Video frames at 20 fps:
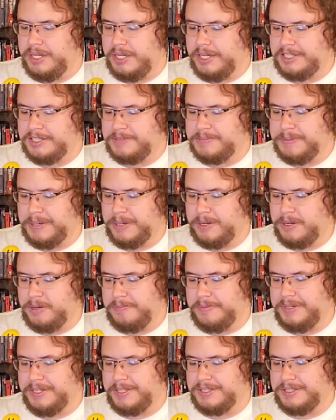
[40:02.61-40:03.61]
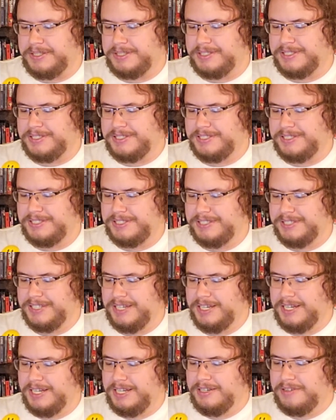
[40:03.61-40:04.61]
experiments.
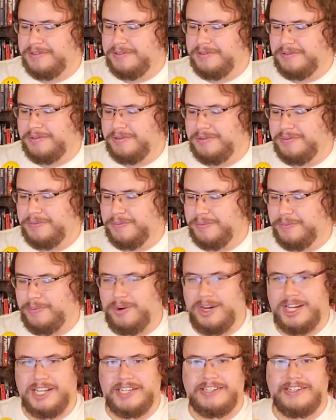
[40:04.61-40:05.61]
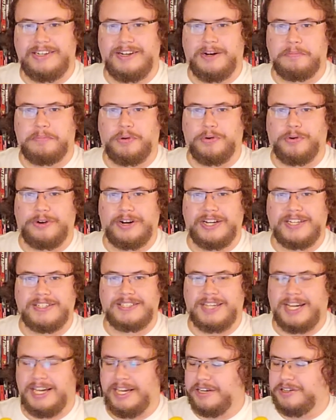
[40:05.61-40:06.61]
What a boring
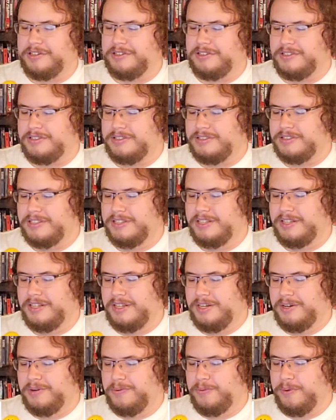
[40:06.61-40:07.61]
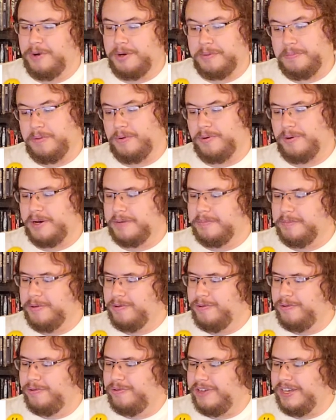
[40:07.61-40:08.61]
title. What a boring
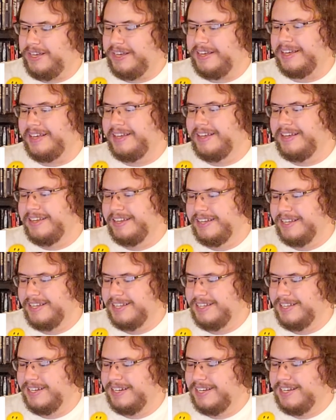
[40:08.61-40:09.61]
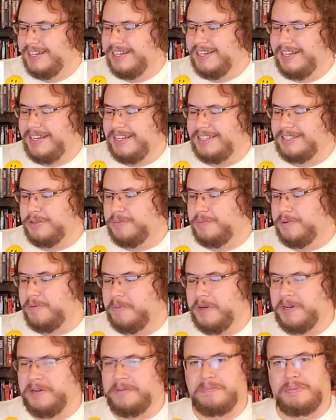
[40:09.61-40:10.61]
movie. It's a
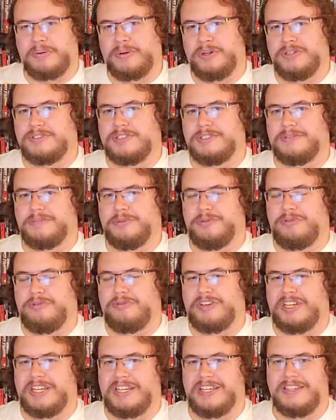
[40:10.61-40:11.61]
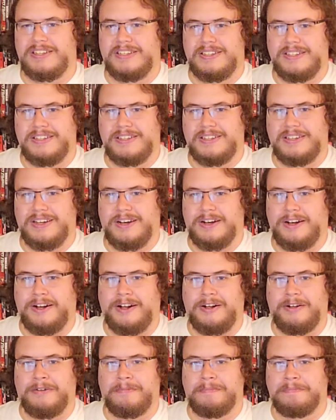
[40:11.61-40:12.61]
women in prison movie.
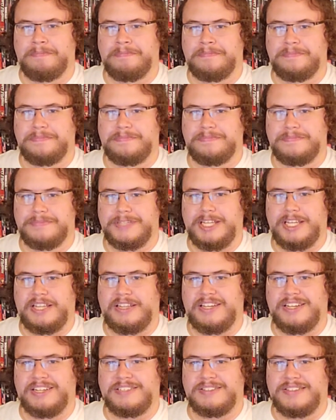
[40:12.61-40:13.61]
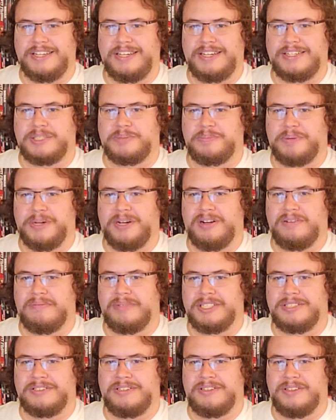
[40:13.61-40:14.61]
Um and they they
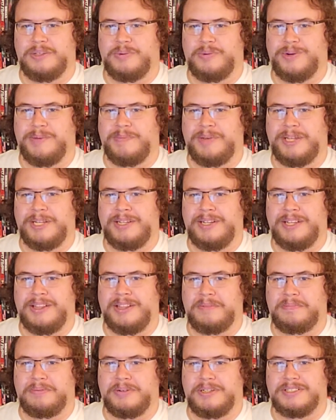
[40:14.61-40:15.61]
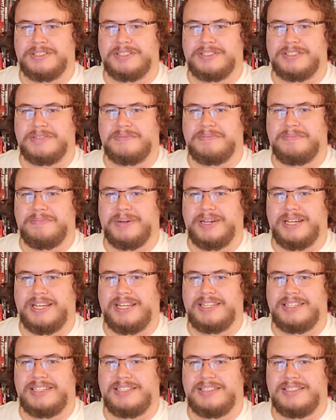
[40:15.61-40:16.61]
experiment on the women in the prison, but